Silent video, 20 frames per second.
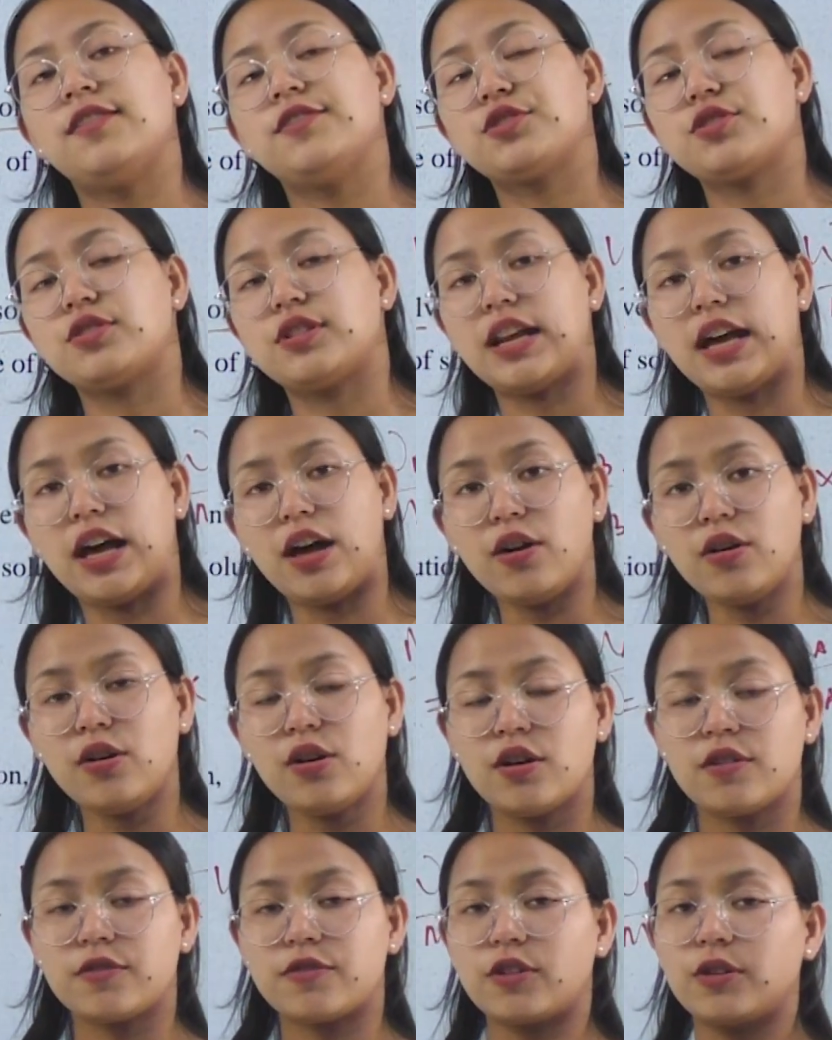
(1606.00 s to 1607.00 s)
So
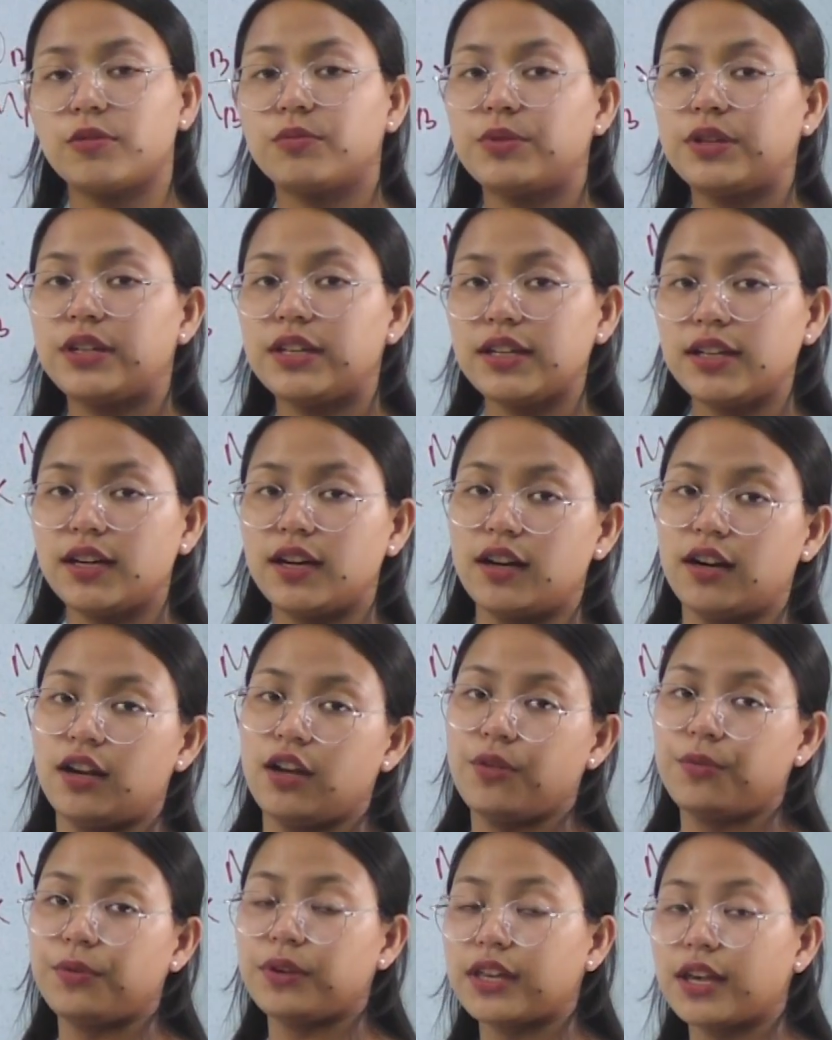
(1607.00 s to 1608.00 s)
now from here
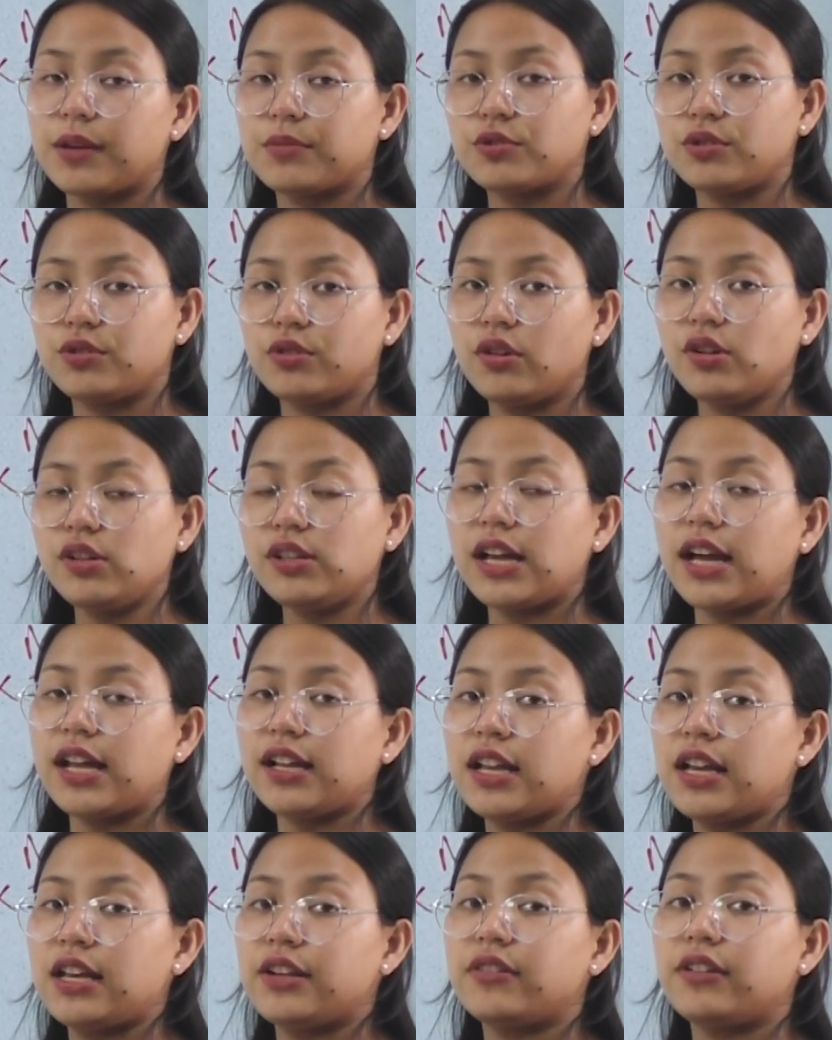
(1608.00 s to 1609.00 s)
we came to know
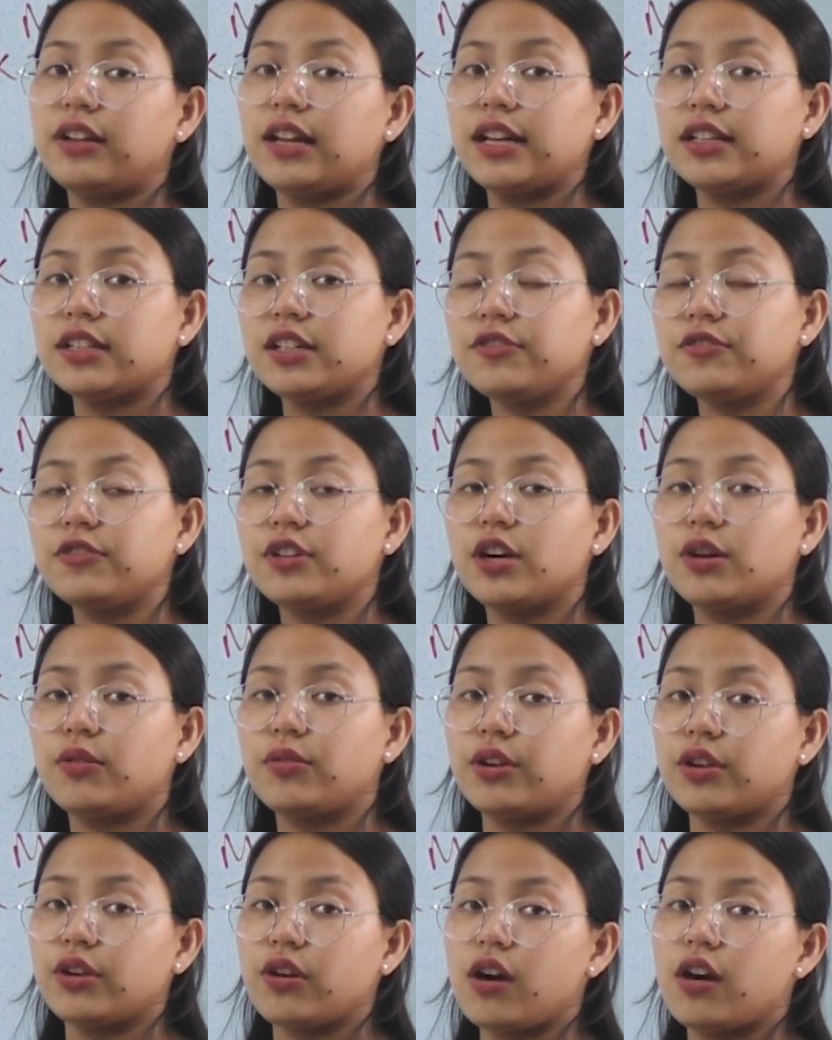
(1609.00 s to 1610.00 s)
that relative
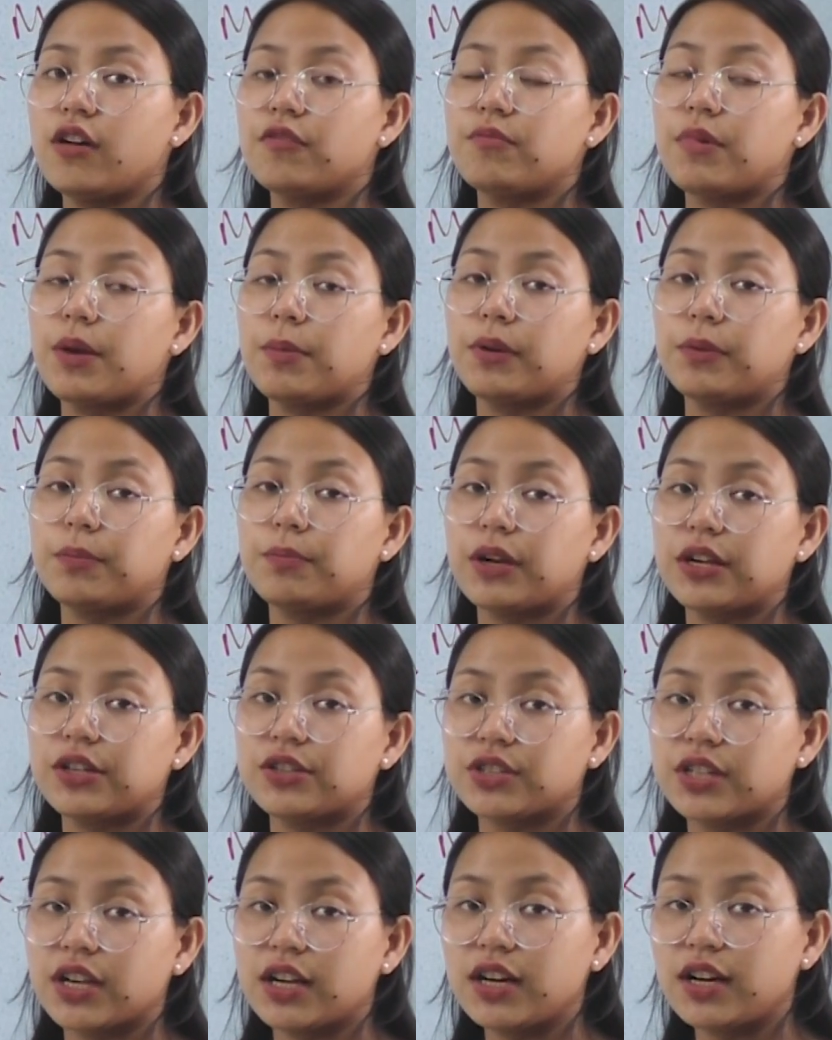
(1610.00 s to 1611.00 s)
lowering of vapor
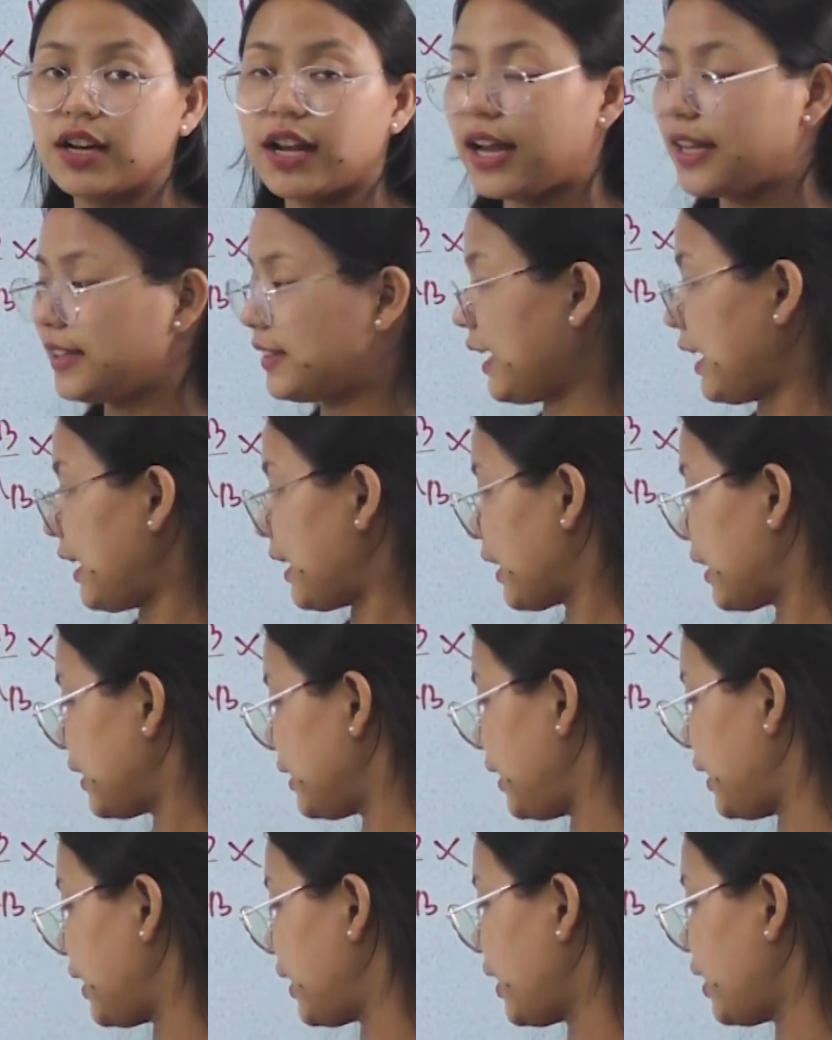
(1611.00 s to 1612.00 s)
pressure high
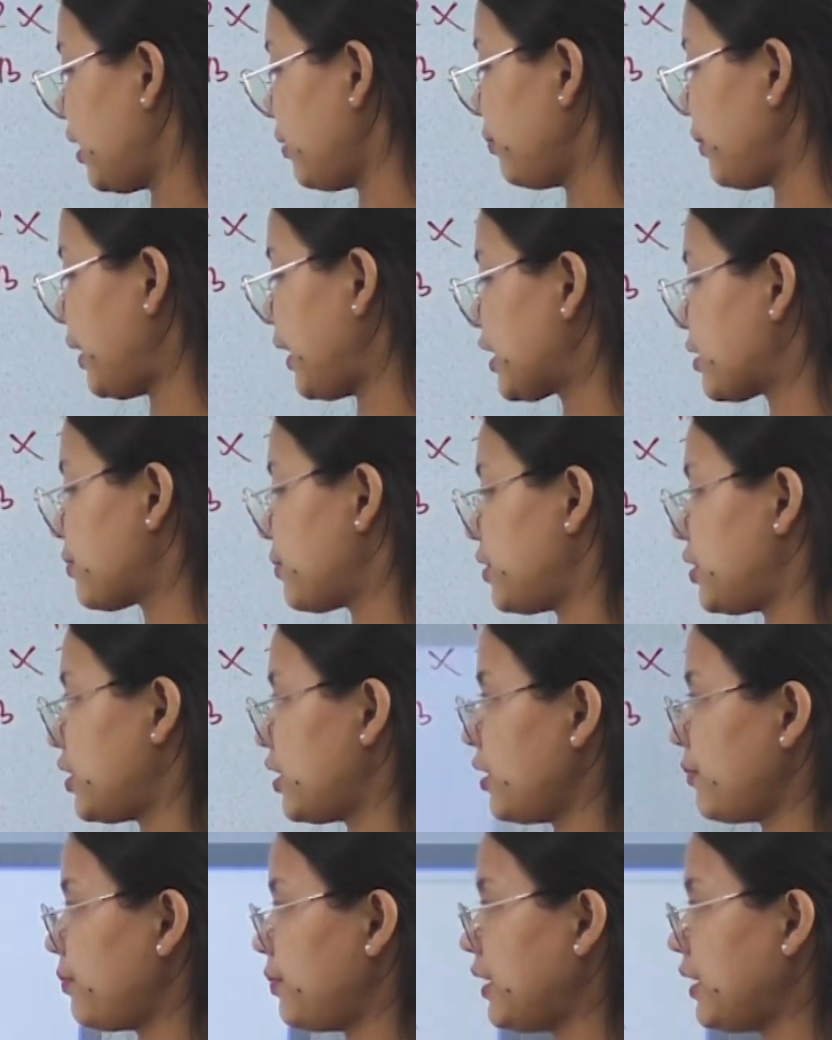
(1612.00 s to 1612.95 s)
taraga di karamba expression na